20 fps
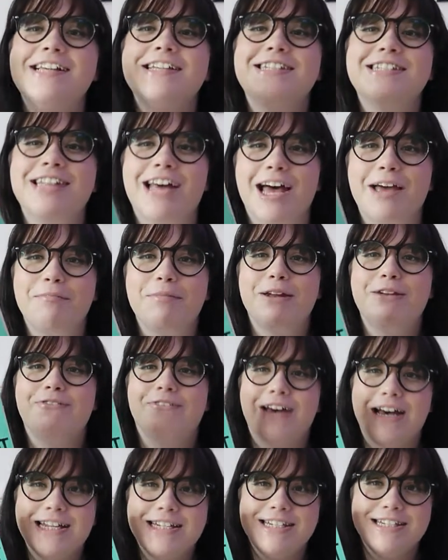Simon
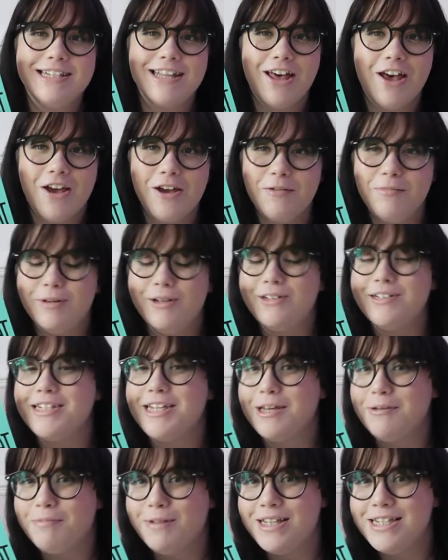versus the Homo
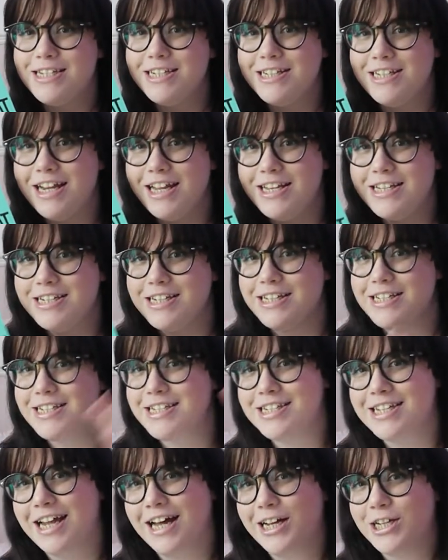Sapiens Agenda
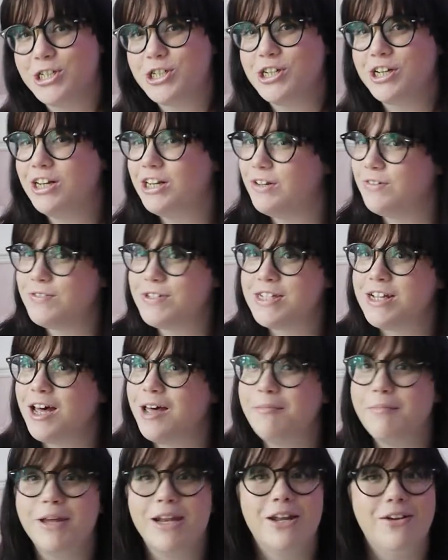slash Love,
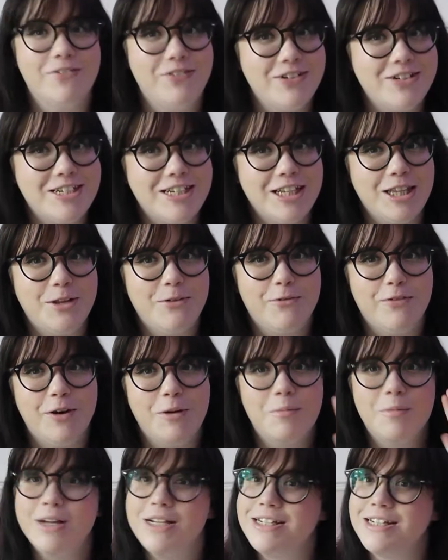Simon, if you've seen the
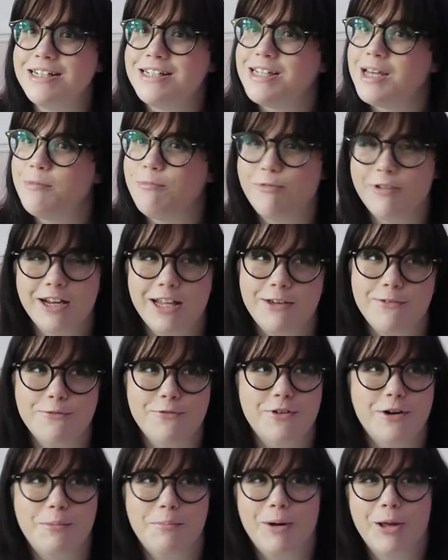film, which is a brilliant
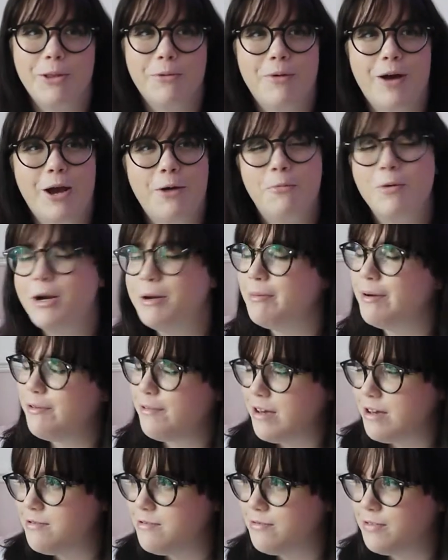film, by the way. One of my
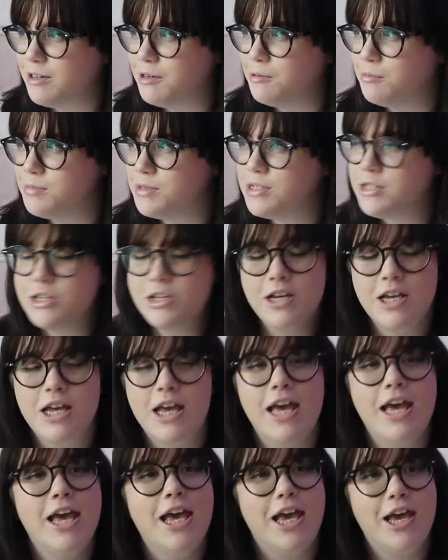favourite films.
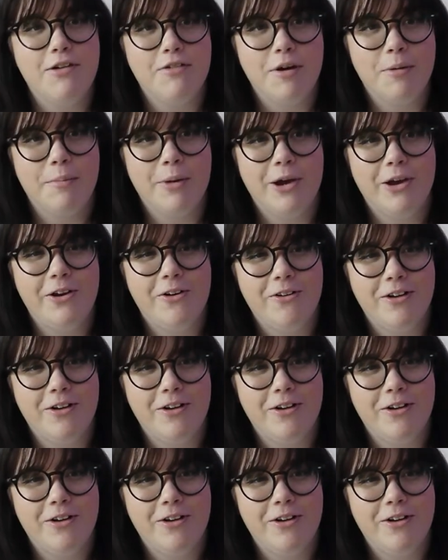if I'm being